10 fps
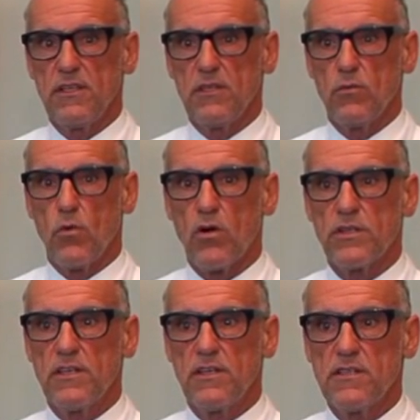the
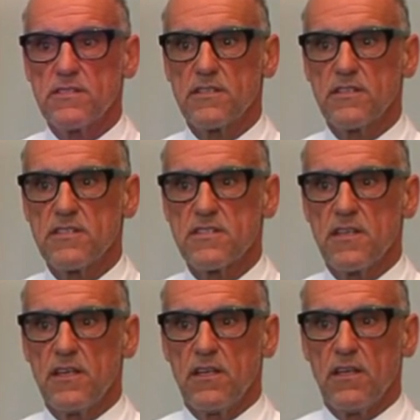walking
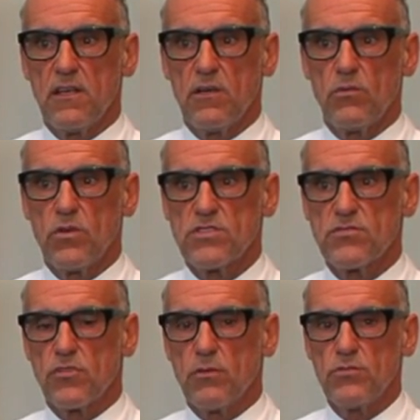distance
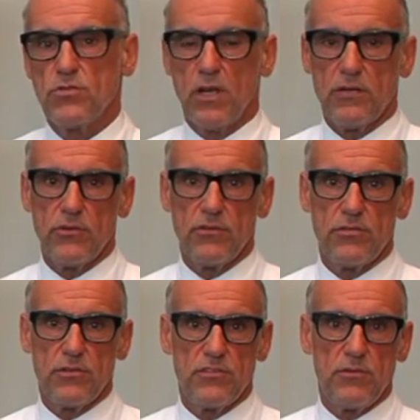was from
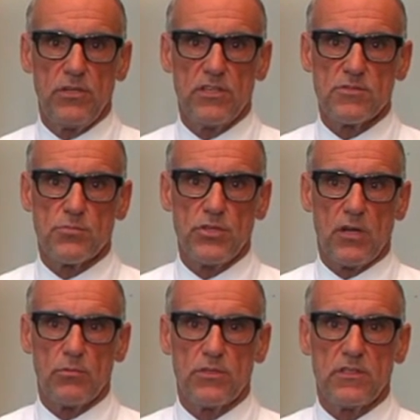250 meters
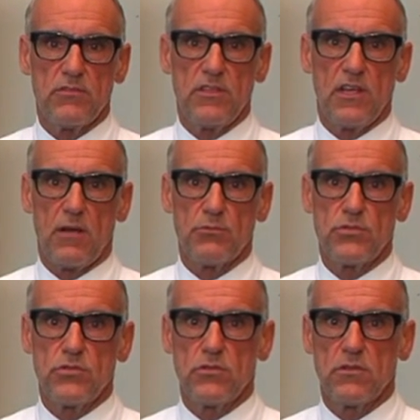preoperatively
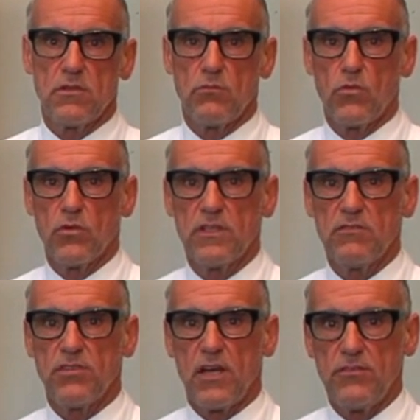up to more
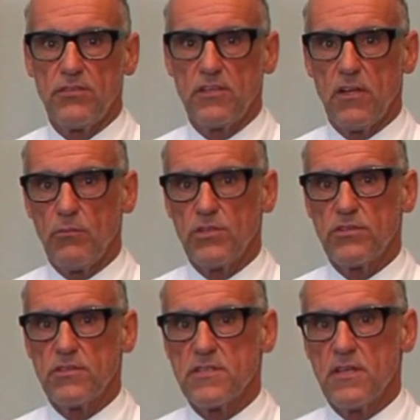than 5
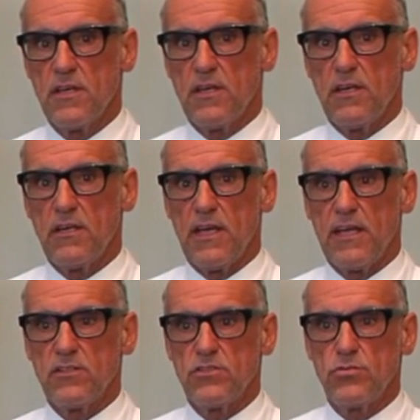kilometers
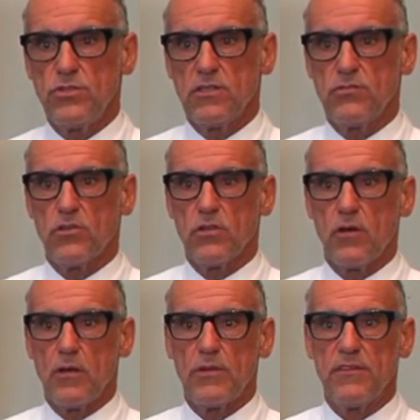at a 2-year
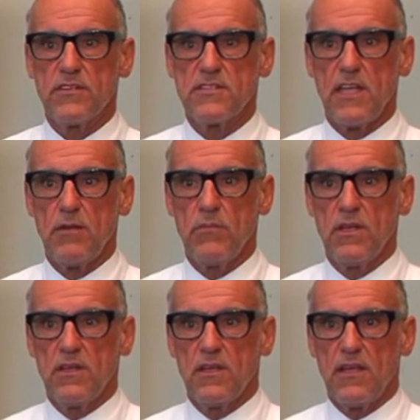follow-up, and the
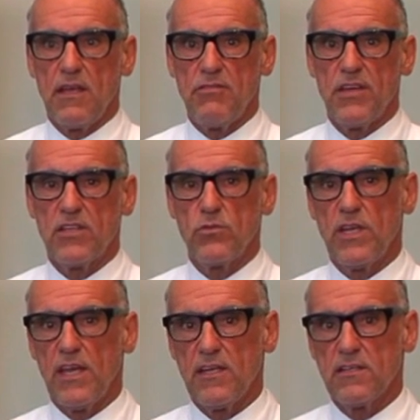same effect
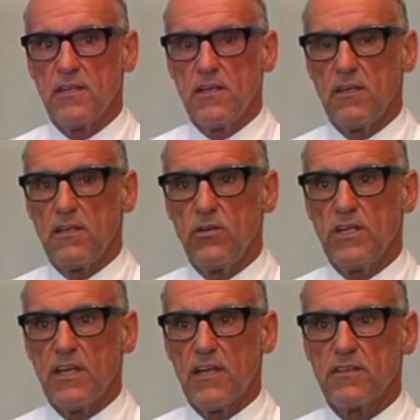we had
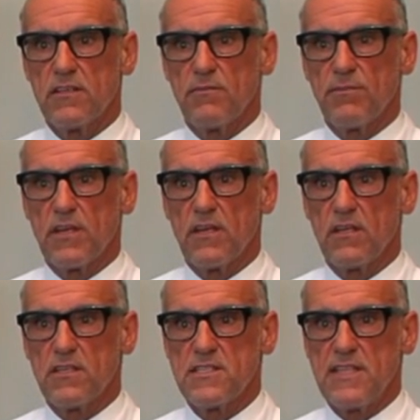looking at
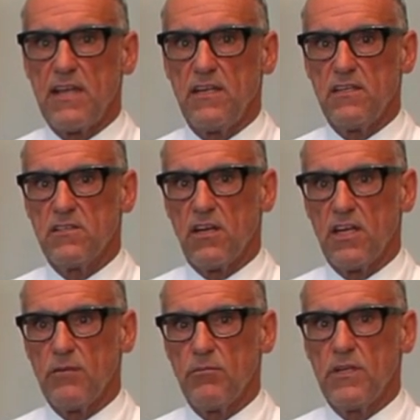the standing
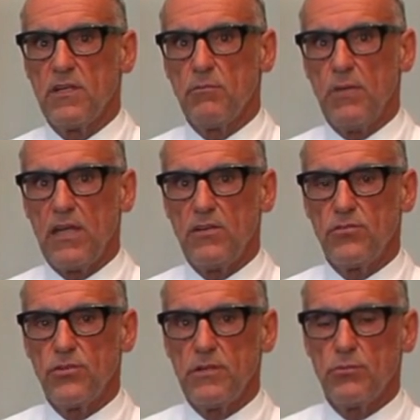time,
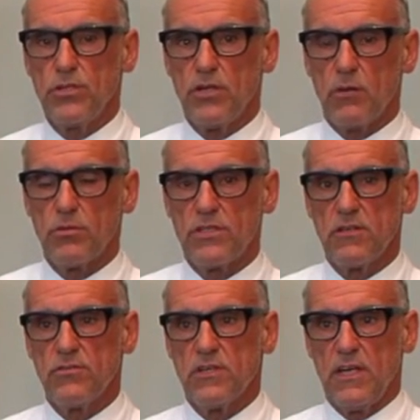pain-free
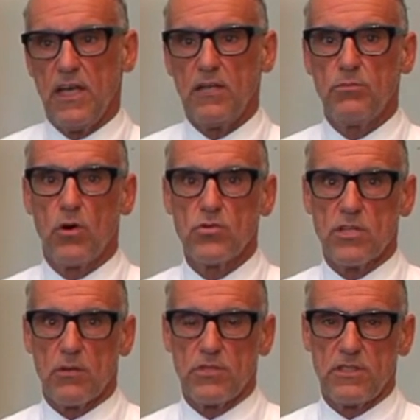preoperative and
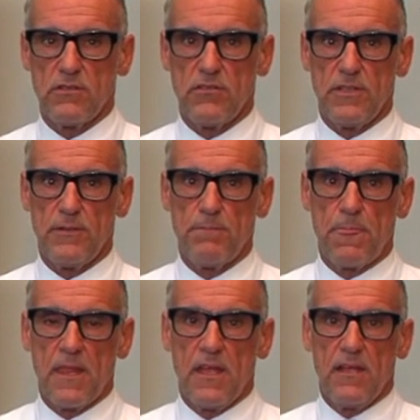postoperatively.
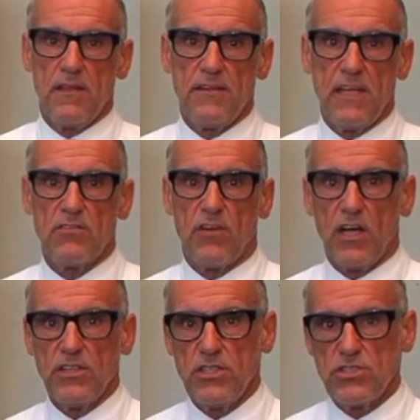The
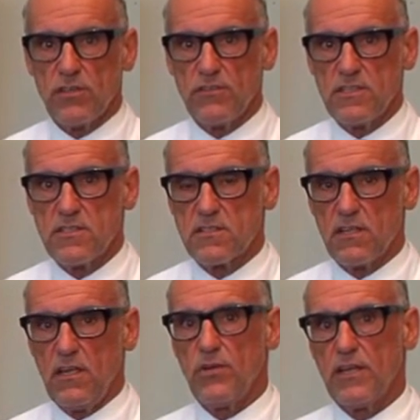advantage of this
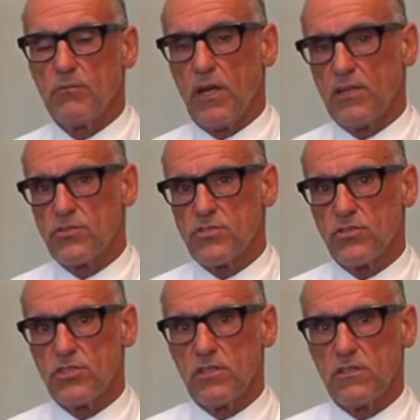direct
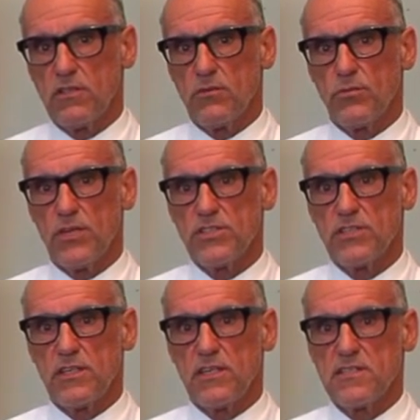microsurgical decompression